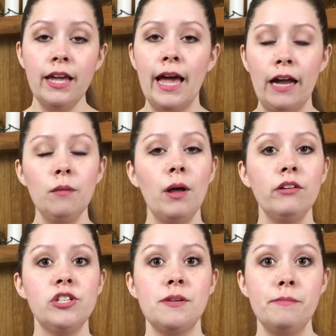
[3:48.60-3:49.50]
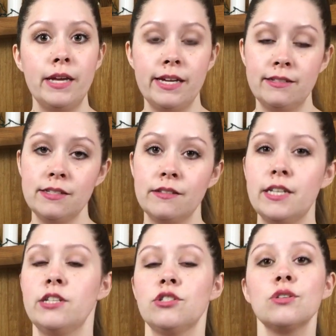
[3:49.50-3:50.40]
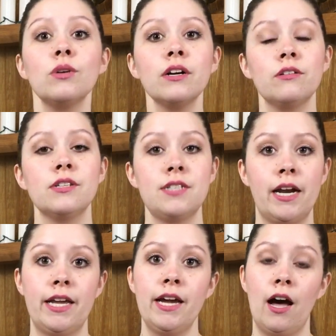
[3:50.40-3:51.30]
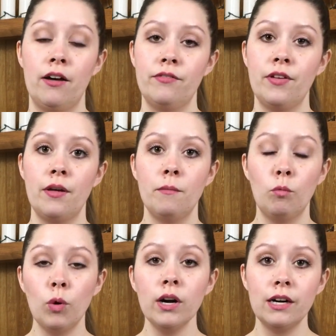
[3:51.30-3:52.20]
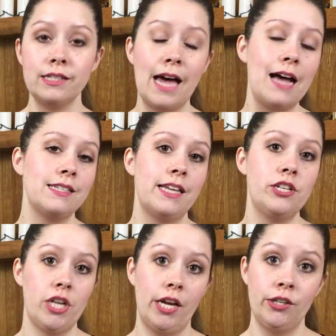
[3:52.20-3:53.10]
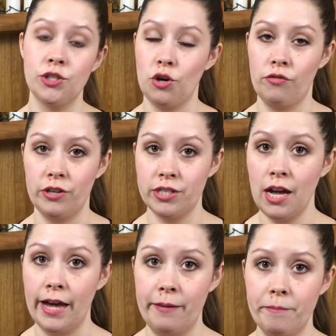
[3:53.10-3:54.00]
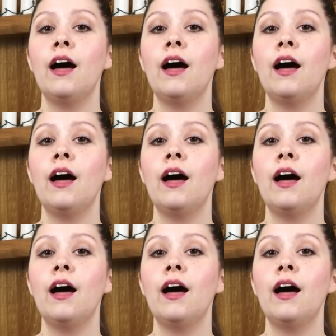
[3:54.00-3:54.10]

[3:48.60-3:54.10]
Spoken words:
Etymology means the historical study of words as they change over time.